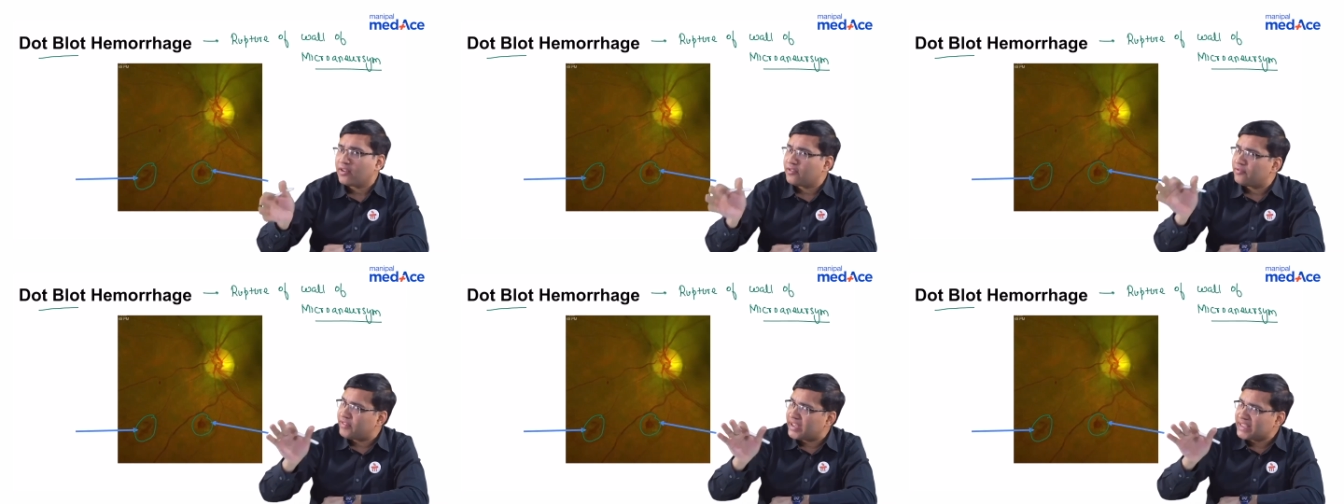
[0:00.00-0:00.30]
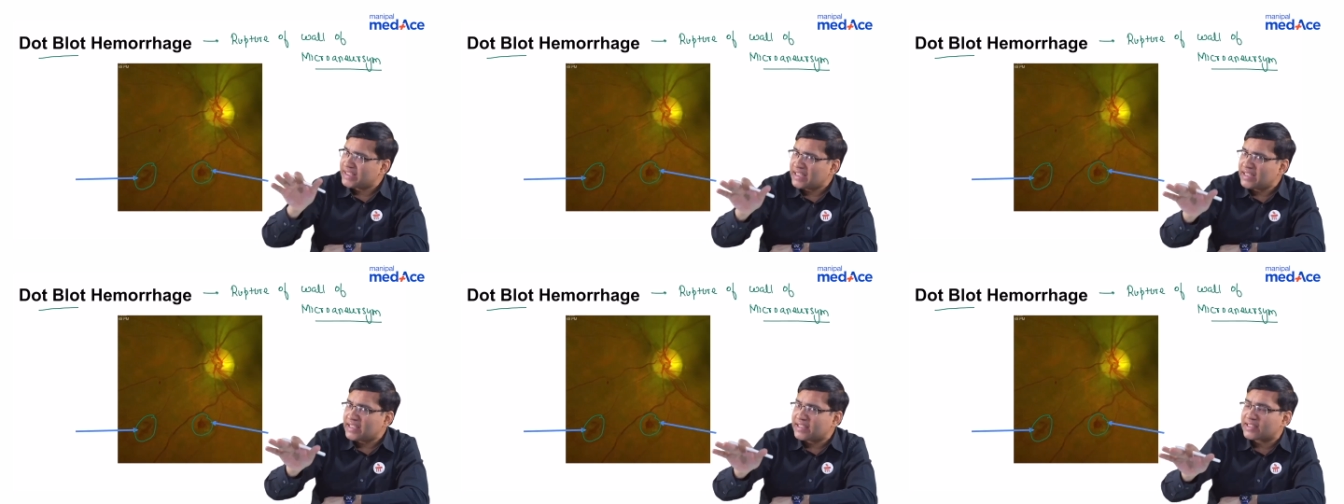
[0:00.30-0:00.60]

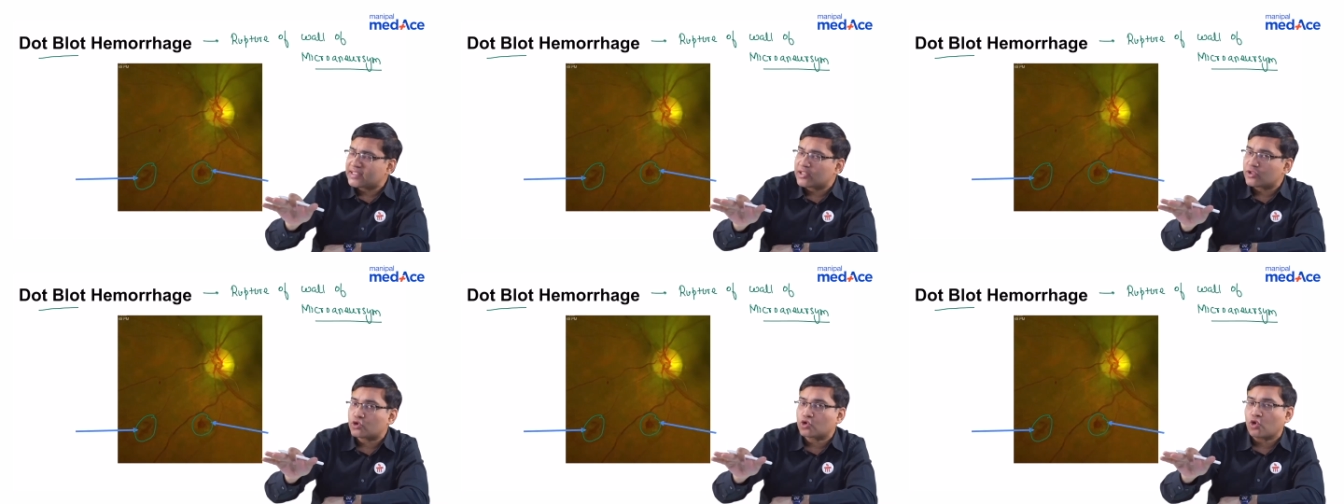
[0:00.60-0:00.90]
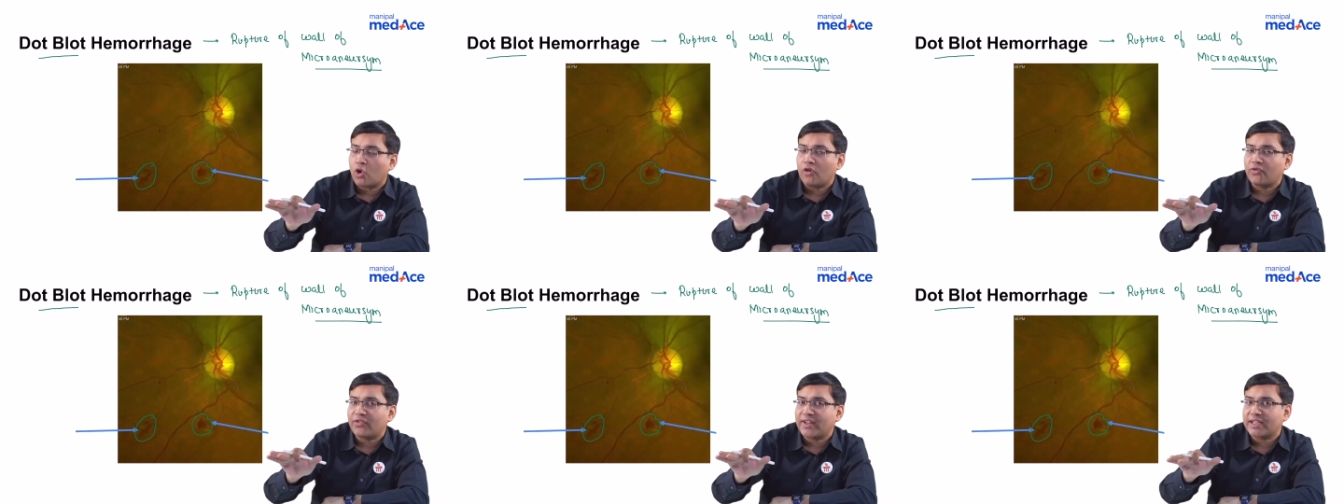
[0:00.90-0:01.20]
whether it is a
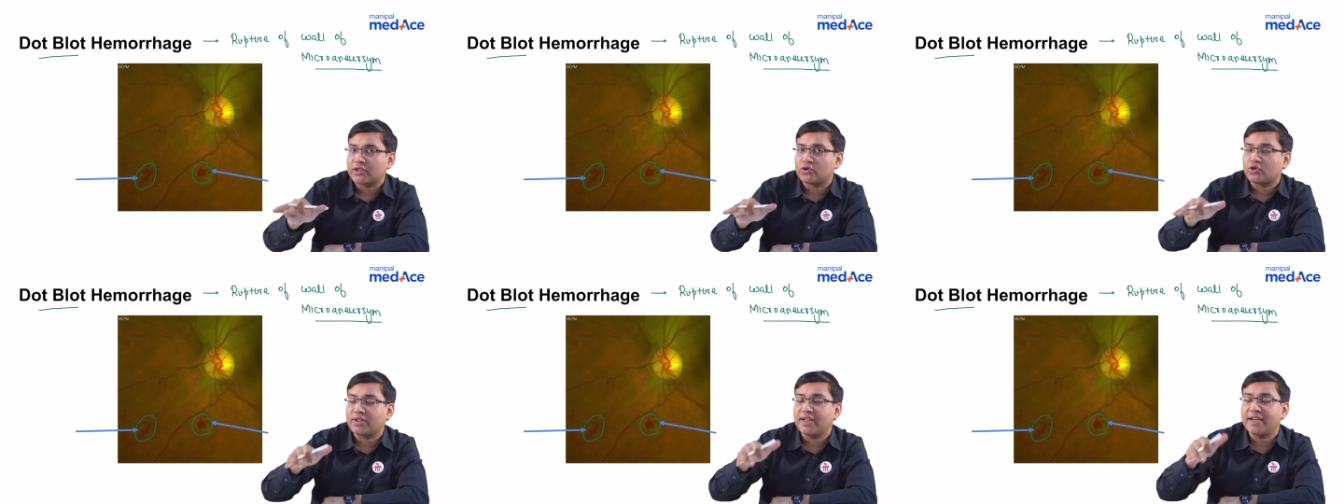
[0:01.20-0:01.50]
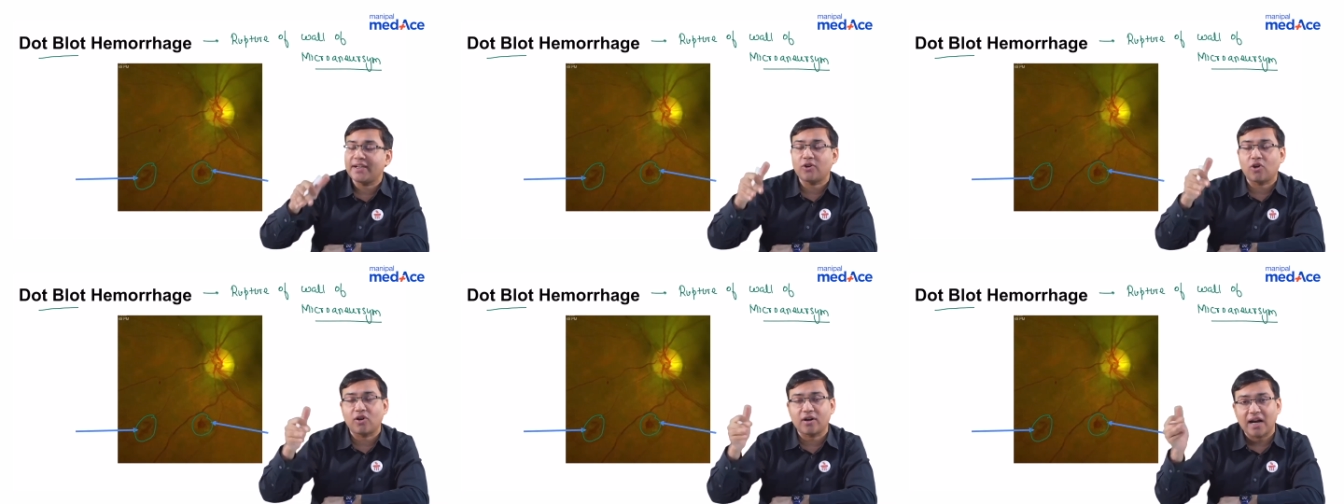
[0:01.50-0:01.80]
soft
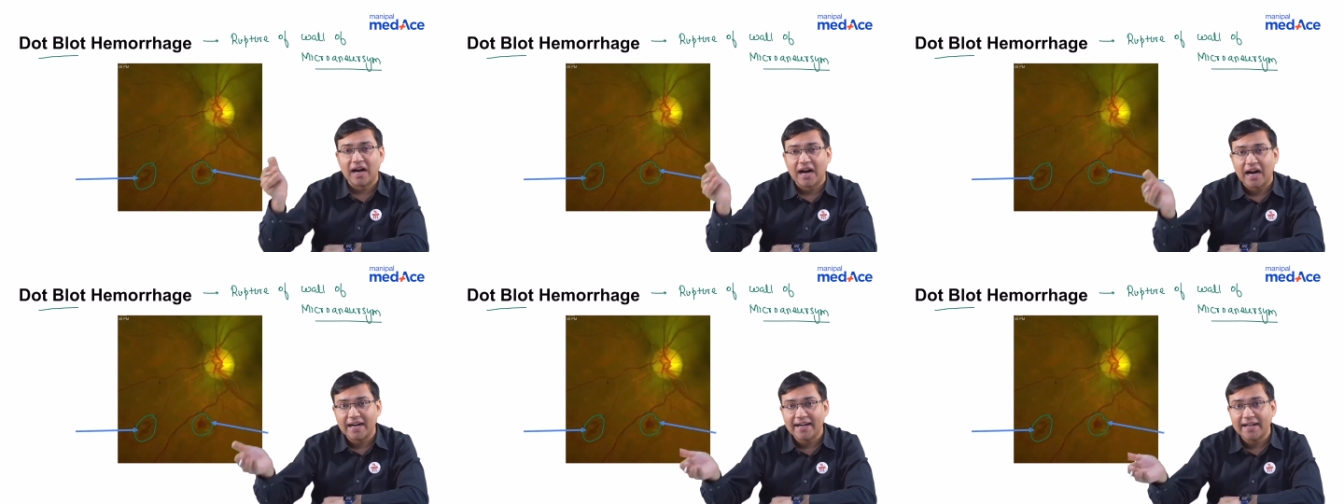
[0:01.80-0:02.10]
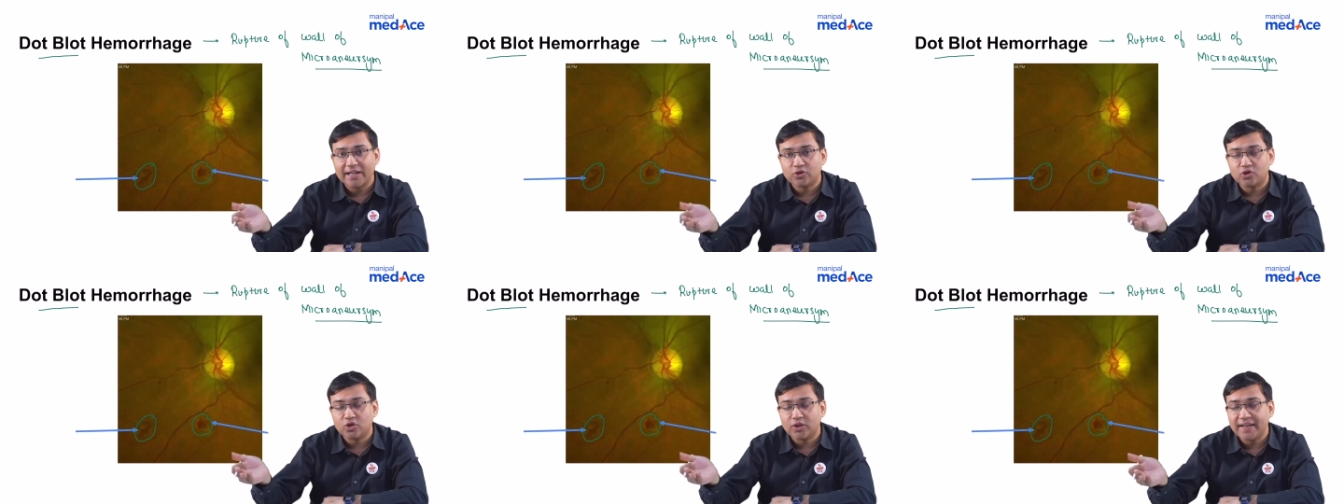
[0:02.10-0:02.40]
exudate or hard
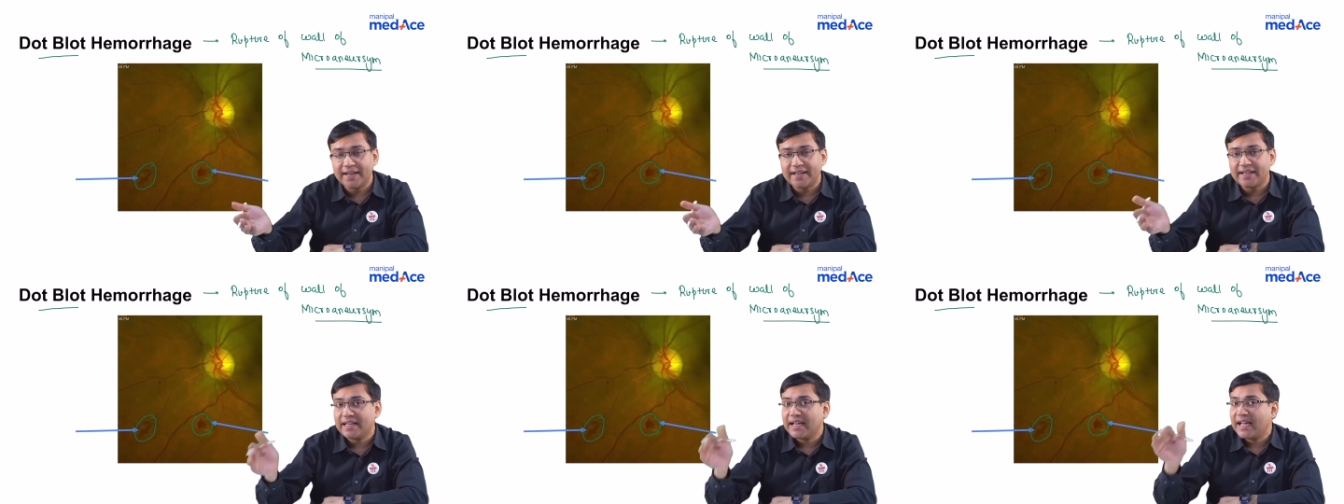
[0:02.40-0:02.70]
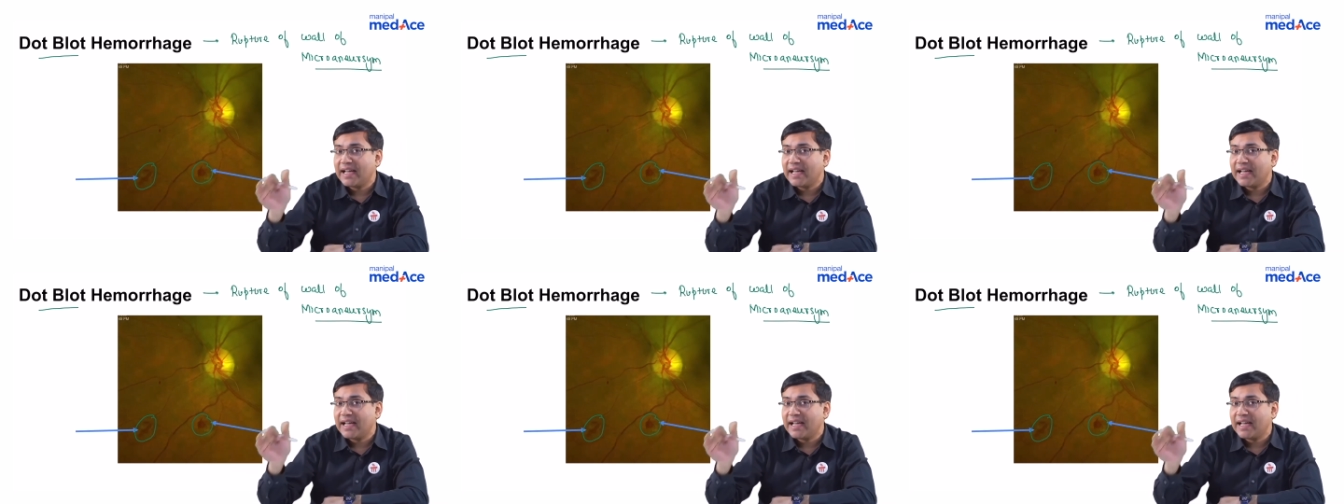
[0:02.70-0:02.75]
exudate.